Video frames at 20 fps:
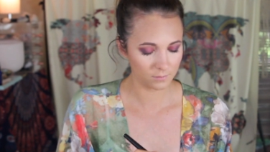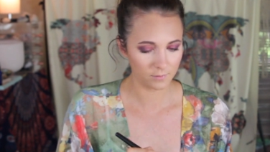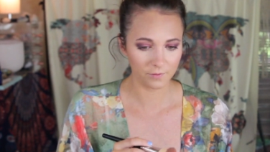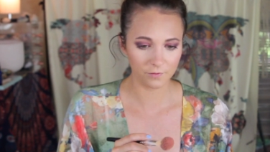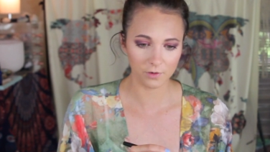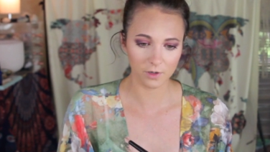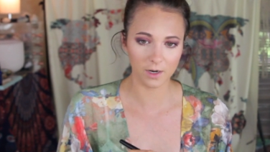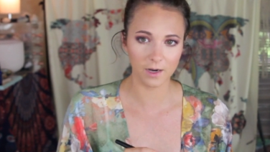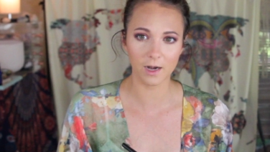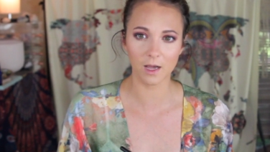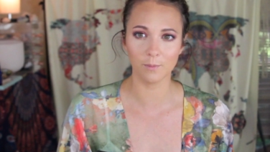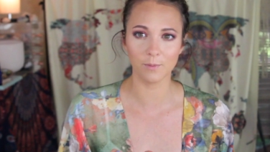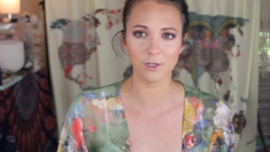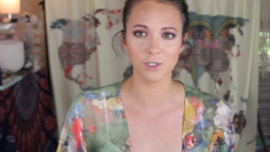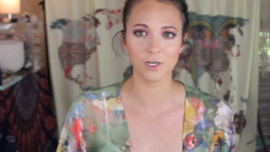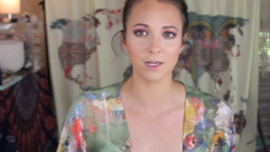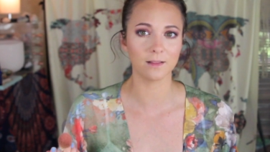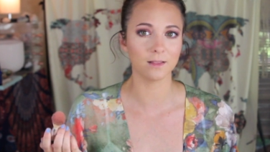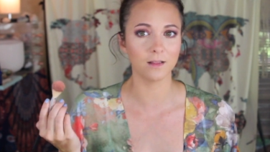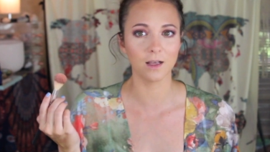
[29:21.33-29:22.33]
I forgot how
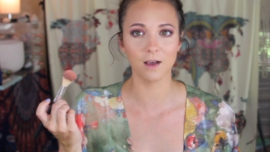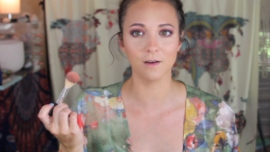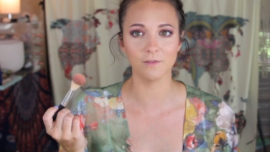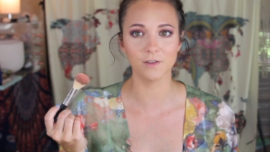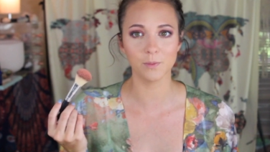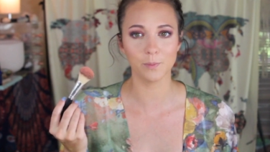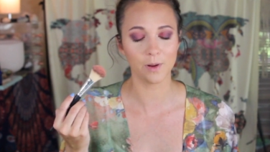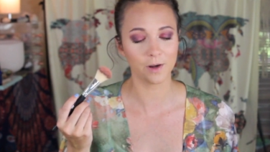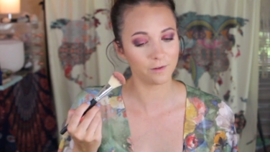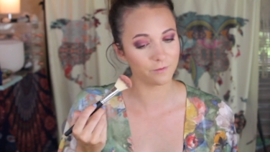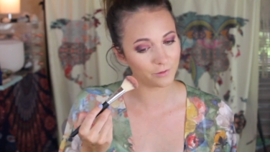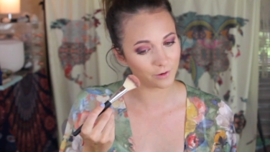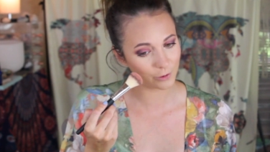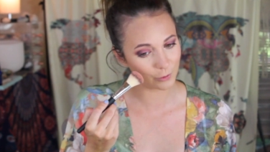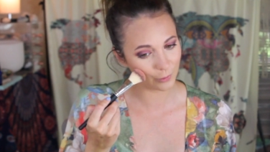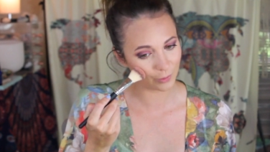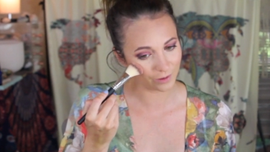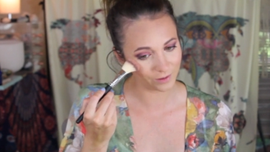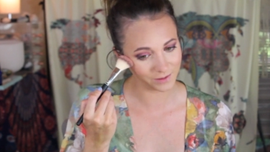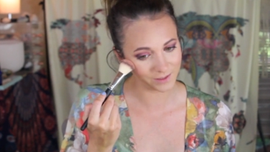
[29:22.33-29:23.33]
much I loved
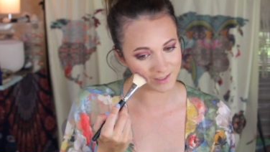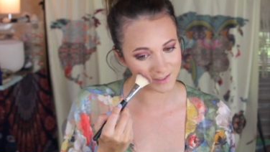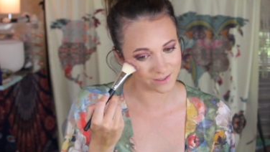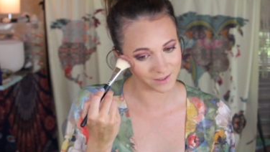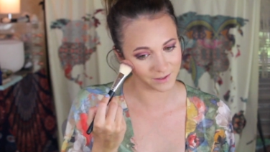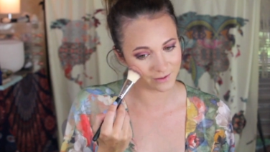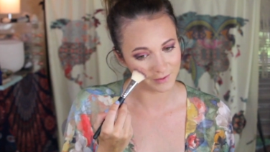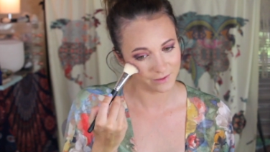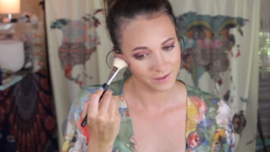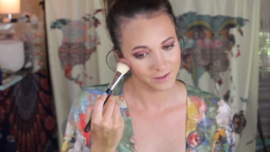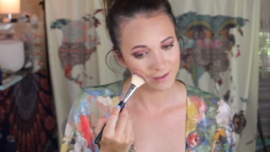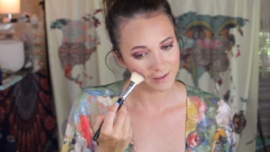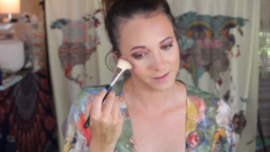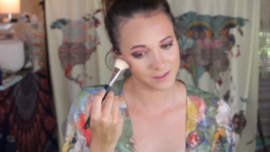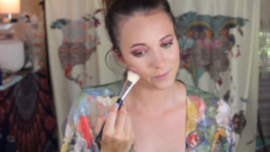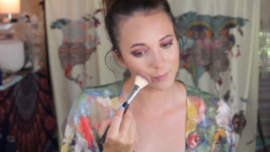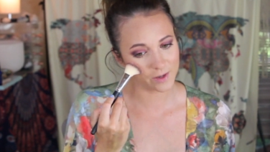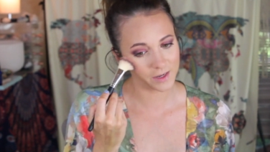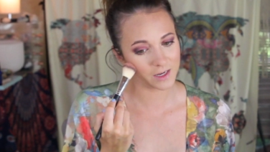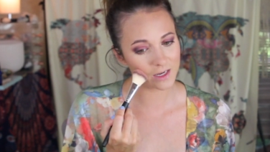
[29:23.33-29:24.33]
Benefit Coralista
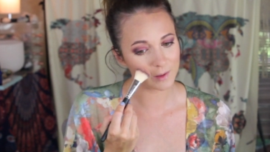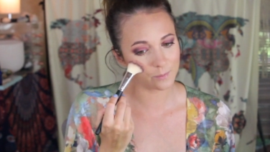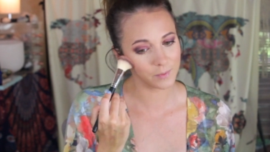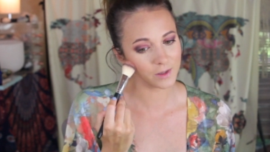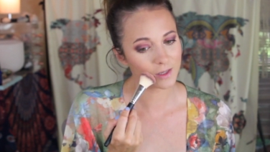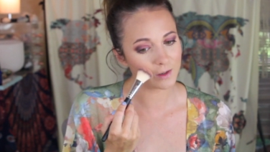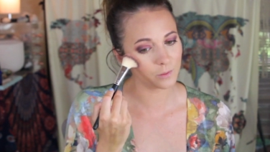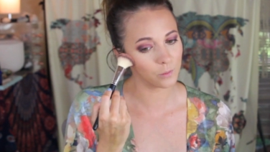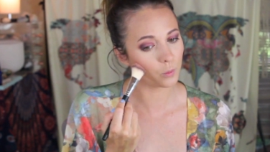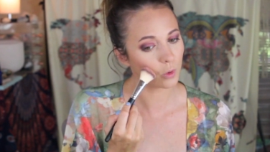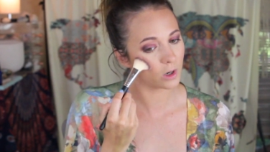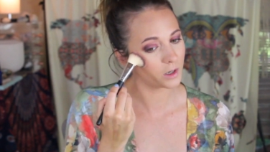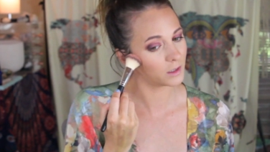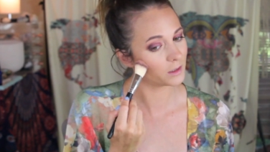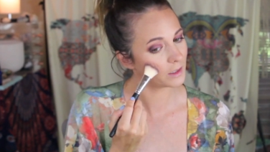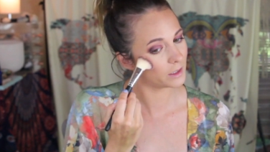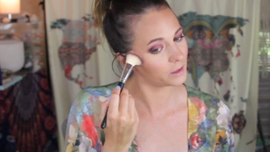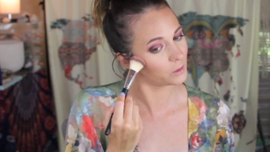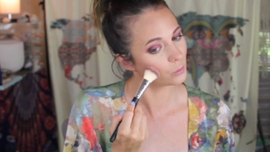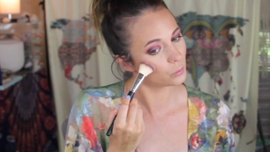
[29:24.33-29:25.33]
making me want
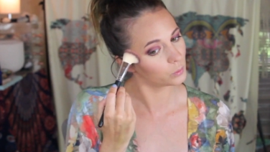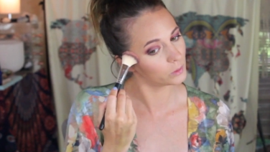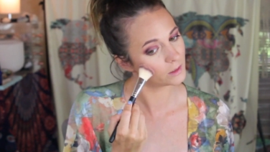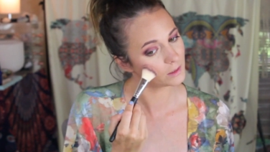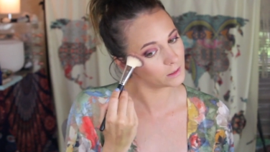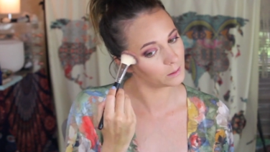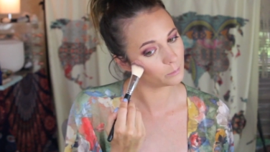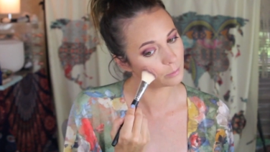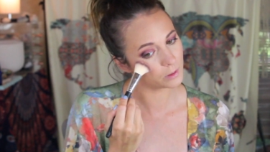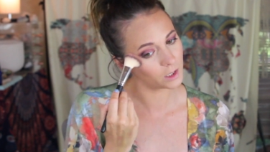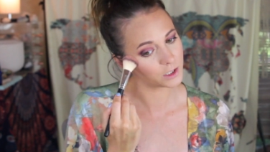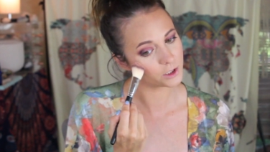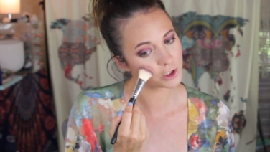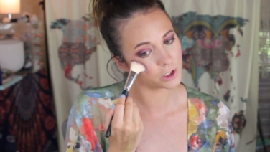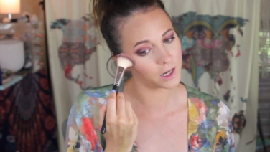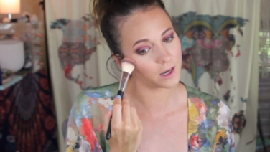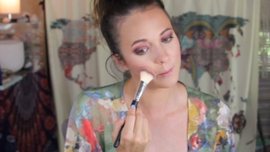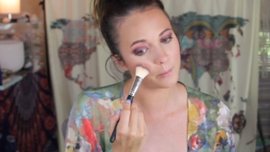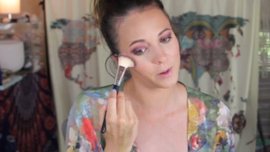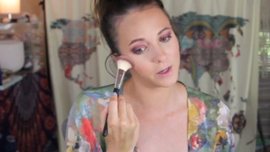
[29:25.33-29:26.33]
to like really
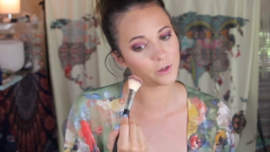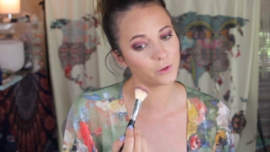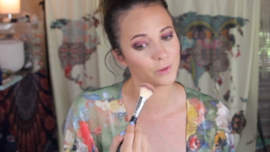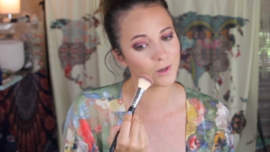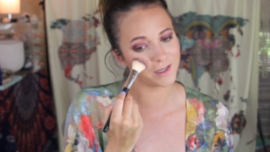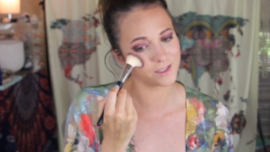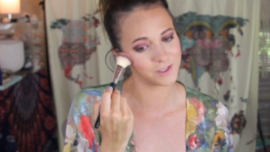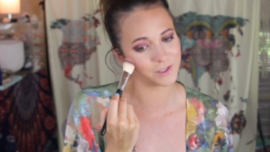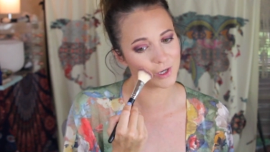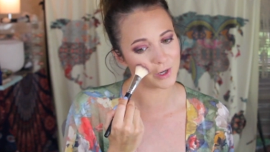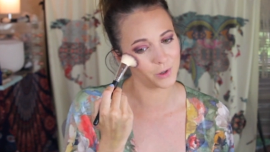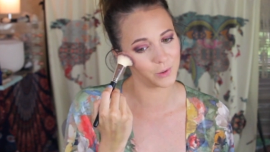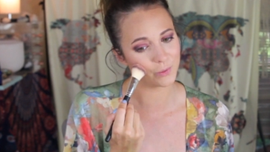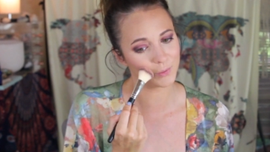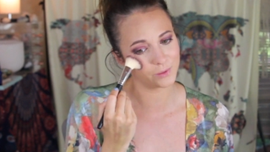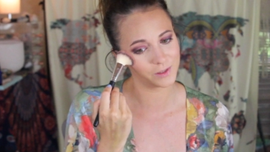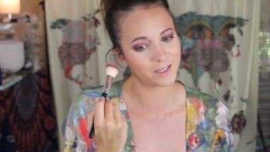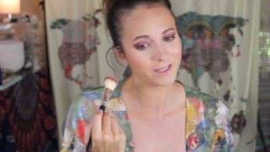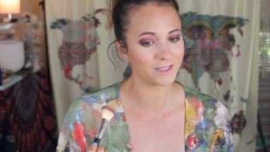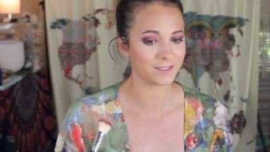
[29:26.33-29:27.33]
blush up. And you guys
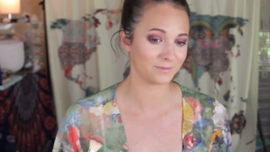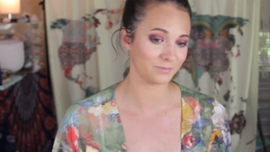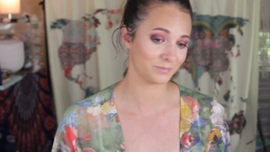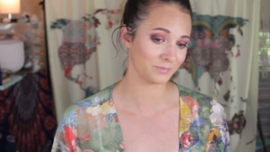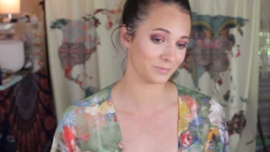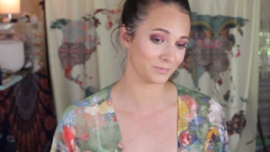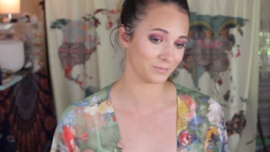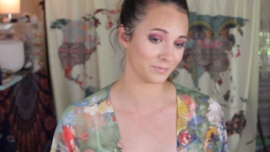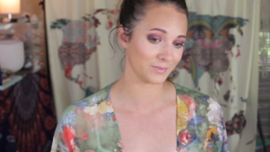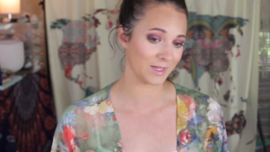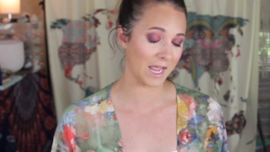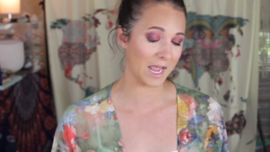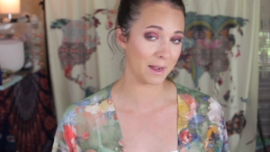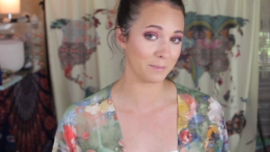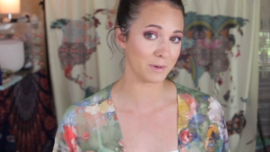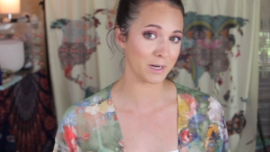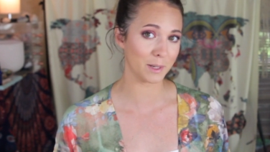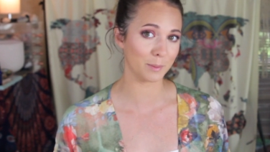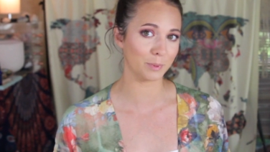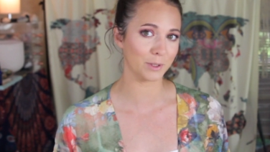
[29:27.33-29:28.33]
know, like, hmm,
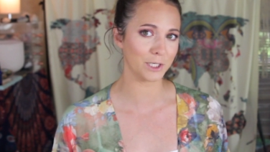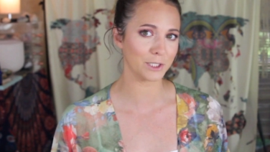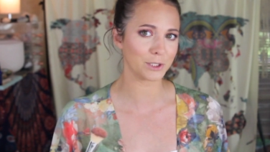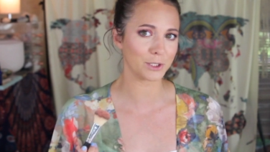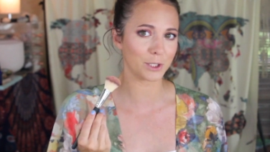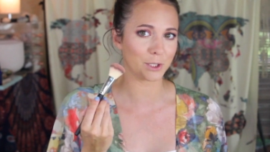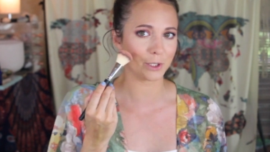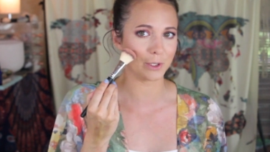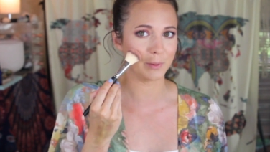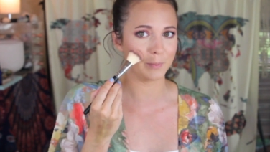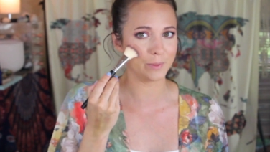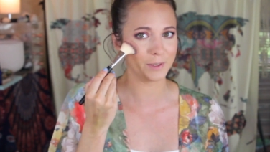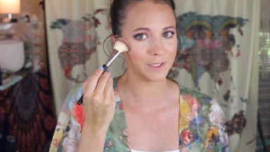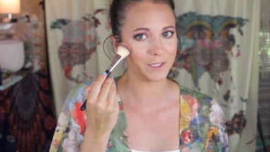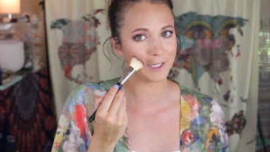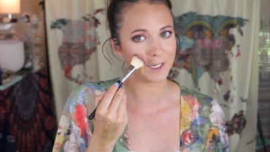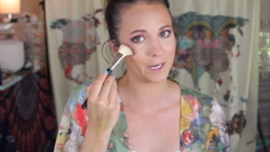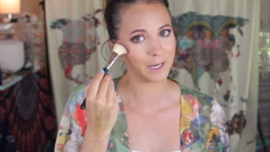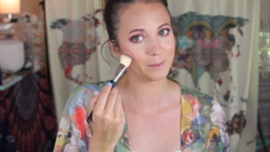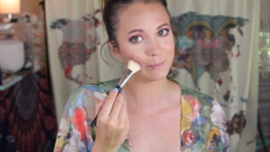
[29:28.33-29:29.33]
I'm not a blush girl,
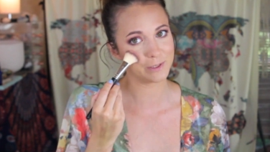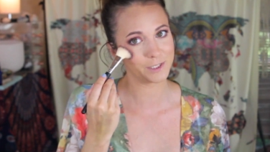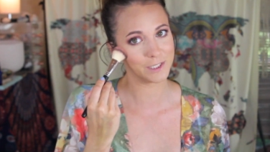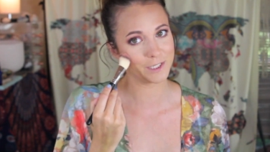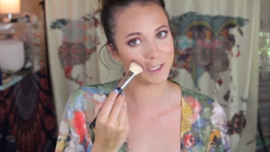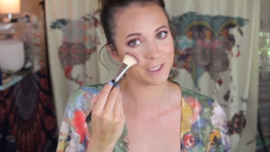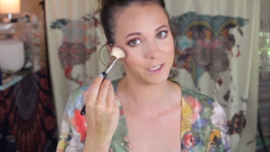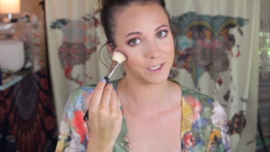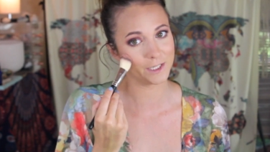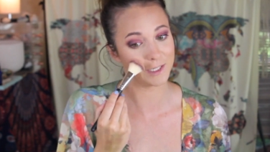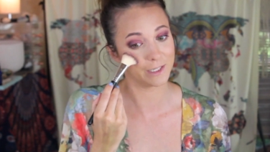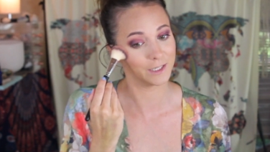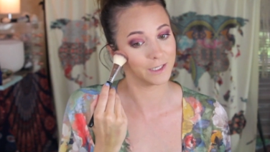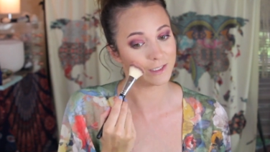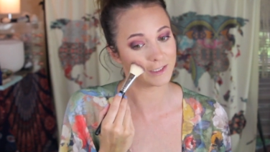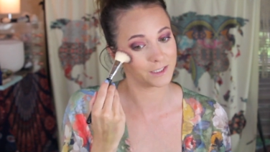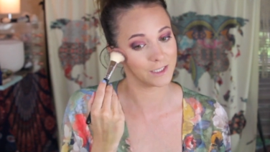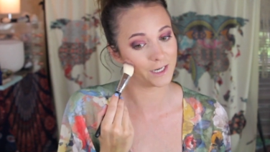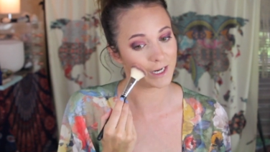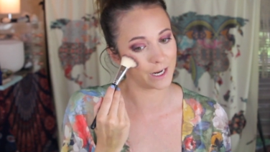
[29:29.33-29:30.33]
but like I'm digging
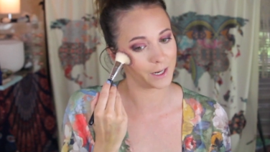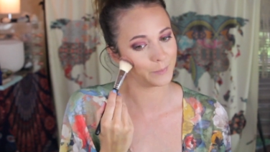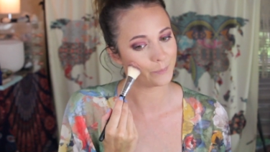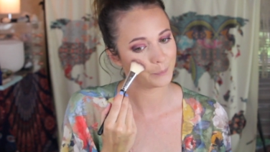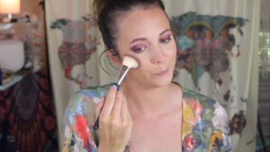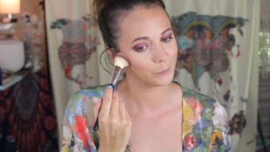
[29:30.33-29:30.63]
it today.